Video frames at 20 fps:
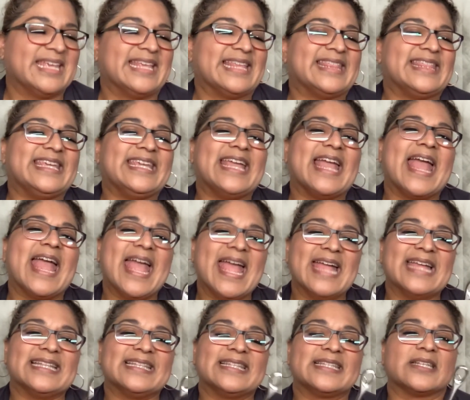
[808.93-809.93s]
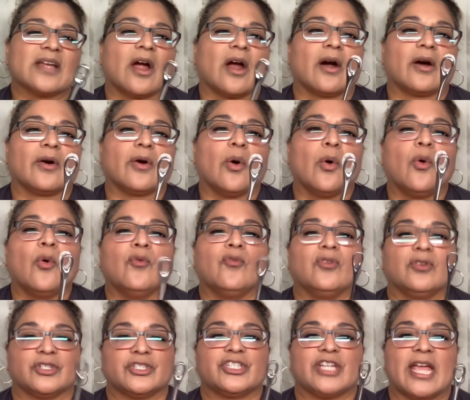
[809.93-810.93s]
The ends are
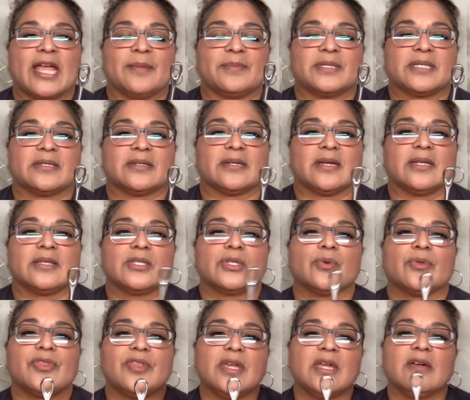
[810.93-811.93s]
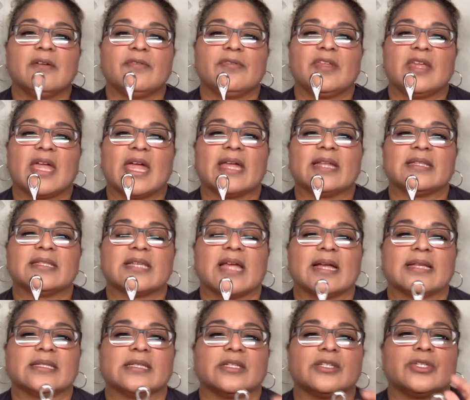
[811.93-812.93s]
oval shaped, and so think of the ends
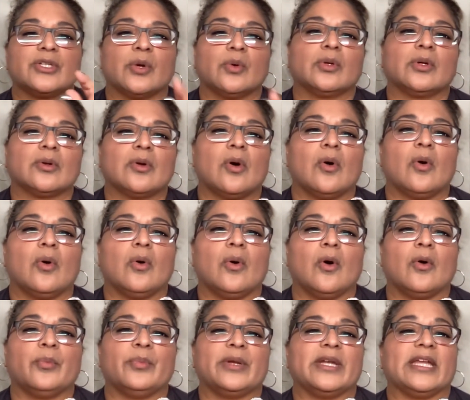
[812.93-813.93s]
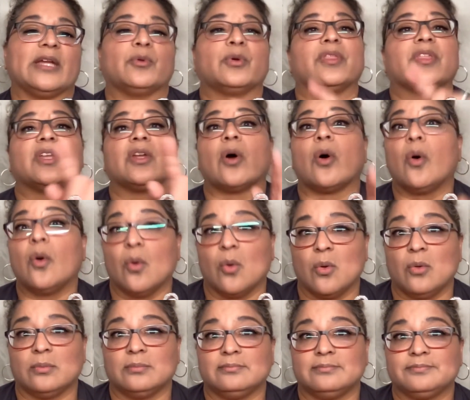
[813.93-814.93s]
as a donut hole opening within a
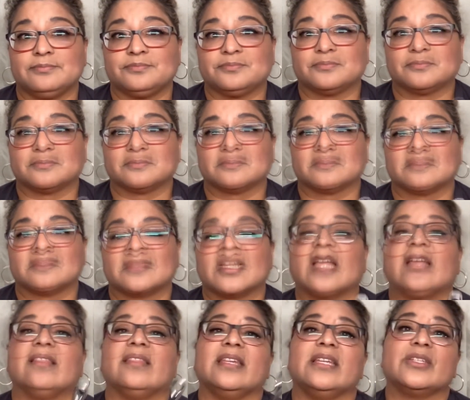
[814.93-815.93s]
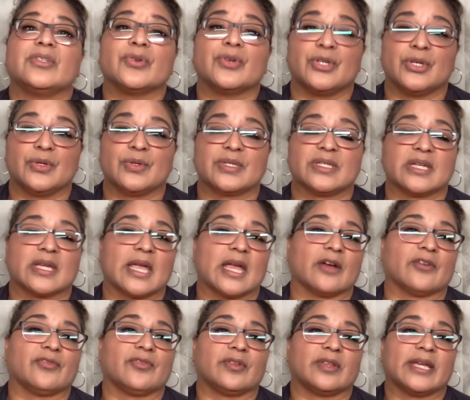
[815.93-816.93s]
hole. These are used to
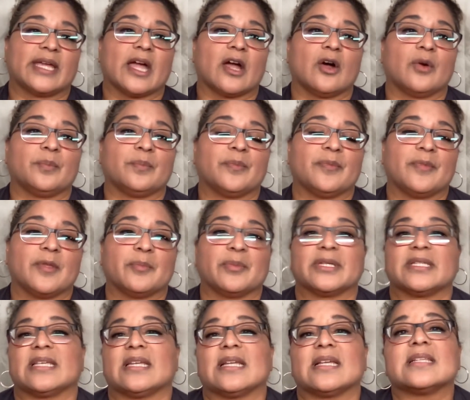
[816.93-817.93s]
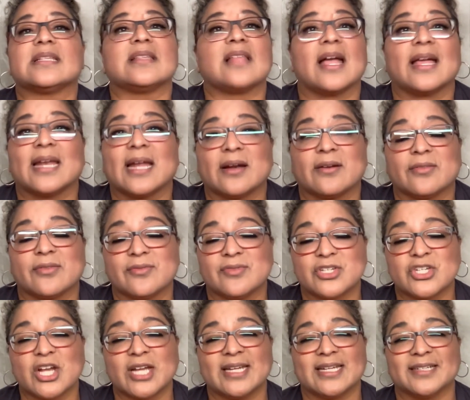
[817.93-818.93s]
carefully help the placenta slide out of the
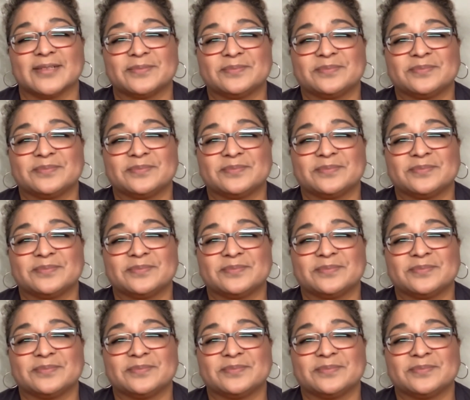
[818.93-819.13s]
vagina.